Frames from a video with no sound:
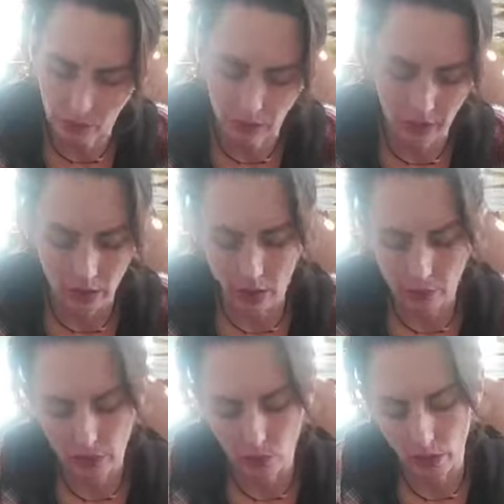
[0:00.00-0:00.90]
for it.
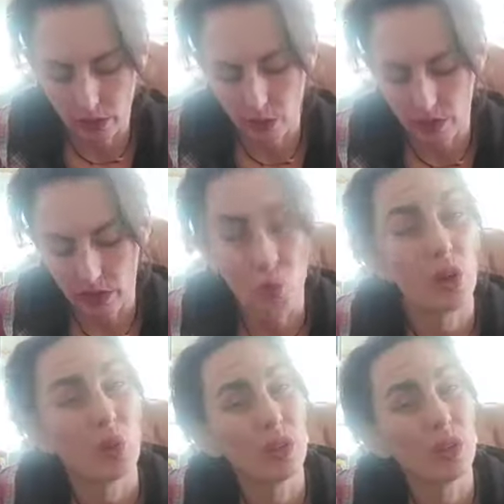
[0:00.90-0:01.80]
But the Wise One says,
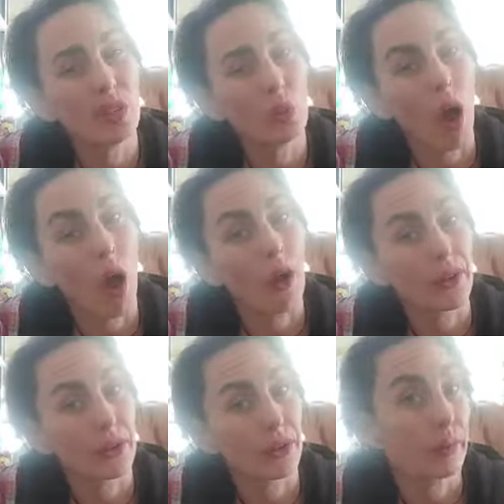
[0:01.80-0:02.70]
what will you
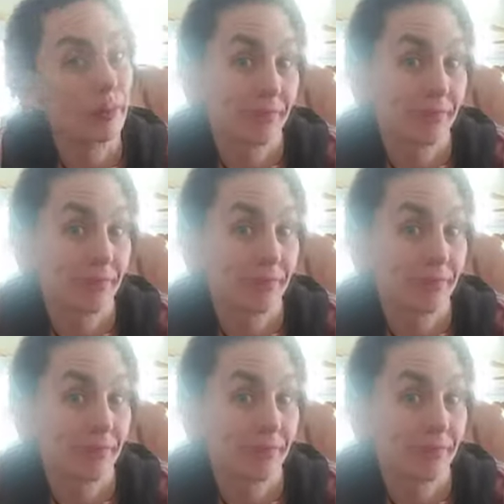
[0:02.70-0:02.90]
honor?